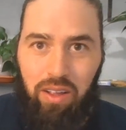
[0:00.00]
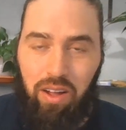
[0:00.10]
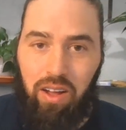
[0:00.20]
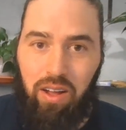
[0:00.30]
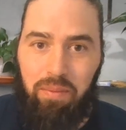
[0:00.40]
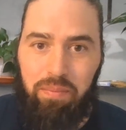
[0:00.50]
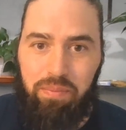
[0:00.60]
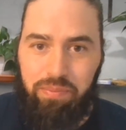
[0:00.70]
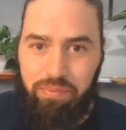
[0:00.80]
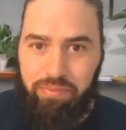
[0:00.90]
um,
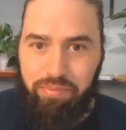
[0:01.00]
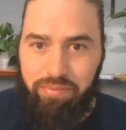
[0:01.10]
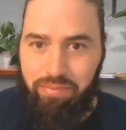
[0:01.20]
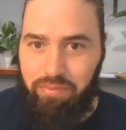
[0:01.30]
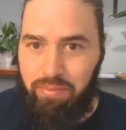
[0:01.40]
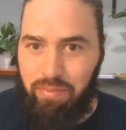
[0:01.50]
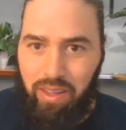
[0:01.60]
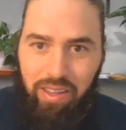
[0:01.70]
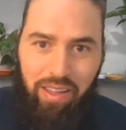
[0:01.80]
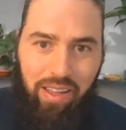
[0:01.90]

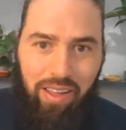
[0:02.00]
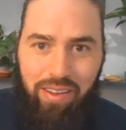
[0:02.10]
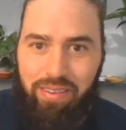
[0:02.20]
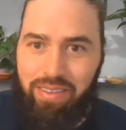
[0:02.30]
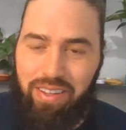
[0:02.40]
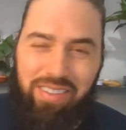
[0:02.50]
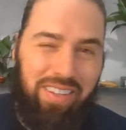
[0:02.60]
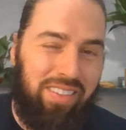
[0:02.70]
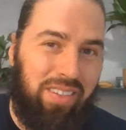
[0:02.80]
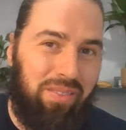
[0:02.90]
and it
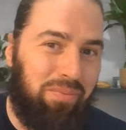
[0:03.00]
doesn't